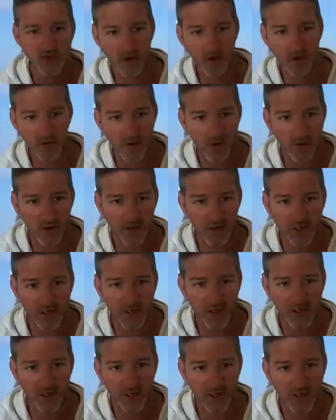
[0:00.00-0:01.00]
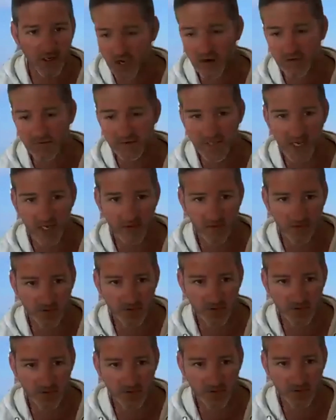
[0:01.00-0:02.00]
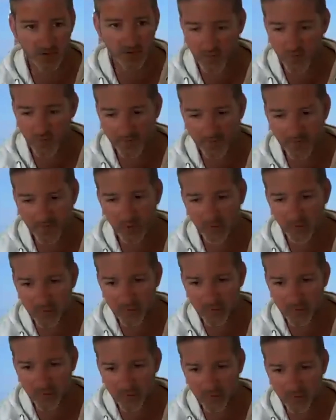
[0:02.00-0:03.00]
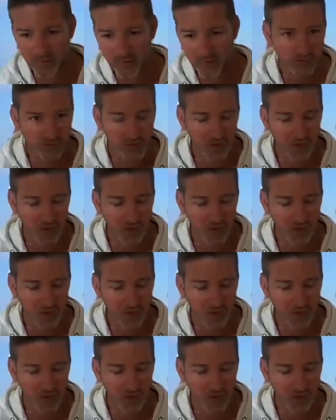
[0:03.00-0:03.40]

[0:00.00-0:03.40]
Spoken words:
although I didn't want to go down I'm a funnel builder